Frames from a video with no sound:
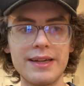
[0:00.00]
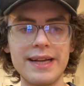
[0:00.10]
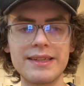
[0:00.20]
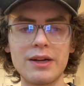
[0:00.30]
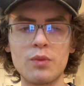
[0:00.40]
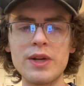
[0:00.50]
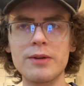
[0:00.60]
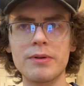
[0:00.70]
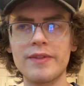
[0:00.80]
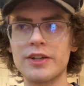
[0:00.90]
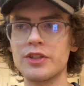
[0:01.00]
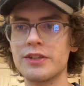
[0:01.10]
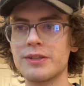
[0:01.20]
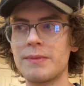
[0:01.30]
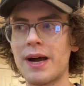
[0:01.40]
It's like a weird
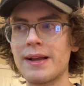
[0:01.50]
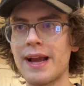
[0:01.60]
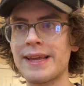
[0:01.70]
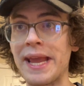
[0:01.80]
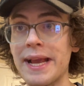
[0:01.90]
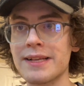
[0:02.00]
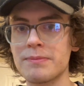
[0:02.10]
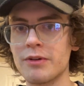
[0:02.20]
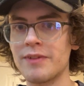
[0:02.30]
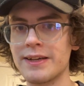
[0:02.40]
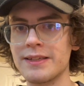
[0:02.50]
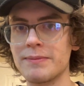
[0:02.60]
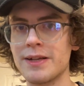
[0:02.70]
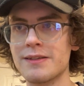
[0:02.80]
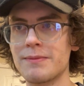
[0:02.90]
perfectionism. I can't perfect
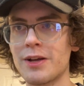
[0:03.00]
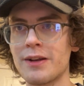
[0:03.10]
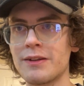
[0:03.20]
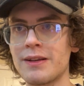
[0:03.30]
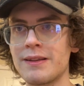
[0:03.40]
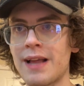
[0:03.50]
it because I'm not